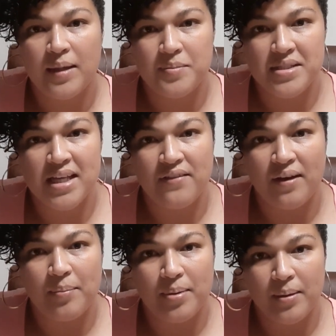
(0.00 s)
save
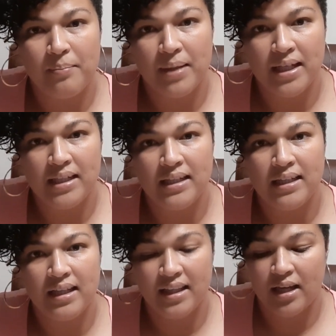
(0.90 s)
up money
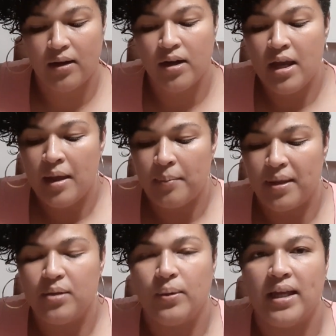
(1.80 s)
there. By
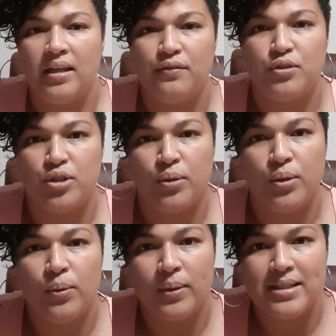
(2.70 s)
the way, if you don't
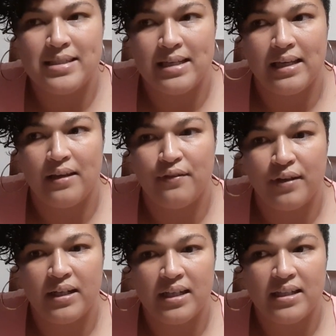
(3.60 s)
know what a sinking
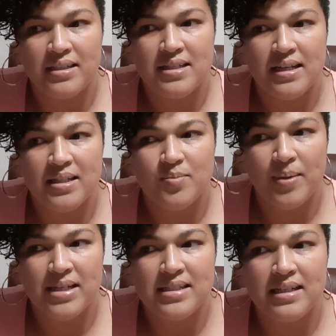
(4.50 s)
fund is, it is
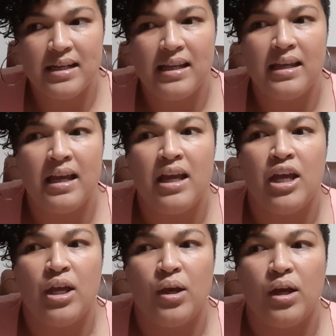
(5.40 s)
basically
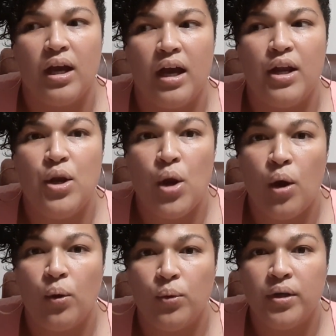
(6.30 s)
a
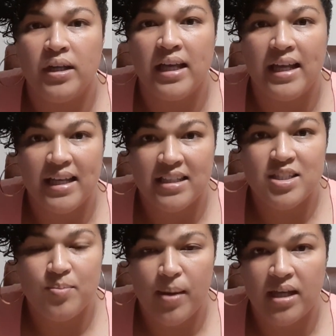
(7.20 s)
known
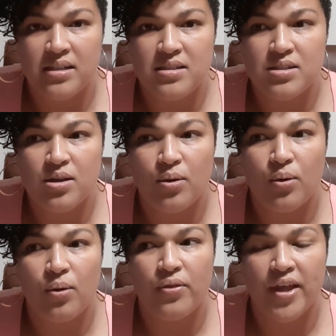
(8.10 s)
expense
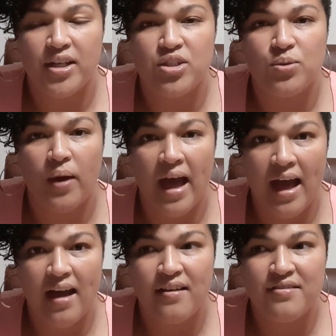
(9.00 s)
that you
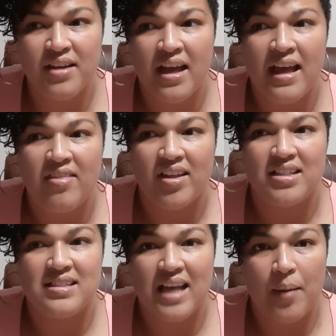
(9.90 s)
have that
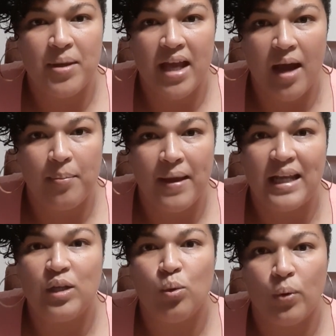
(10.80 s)
is coming up
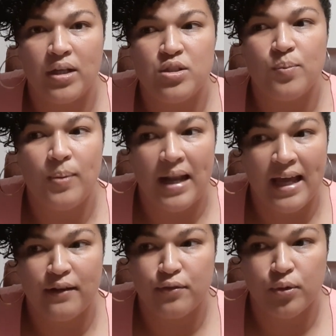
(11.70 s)
and you want to
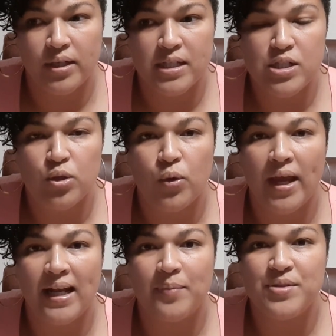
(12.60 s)
plan for it, so you
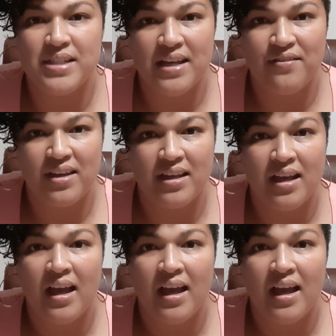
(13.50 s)
end up saving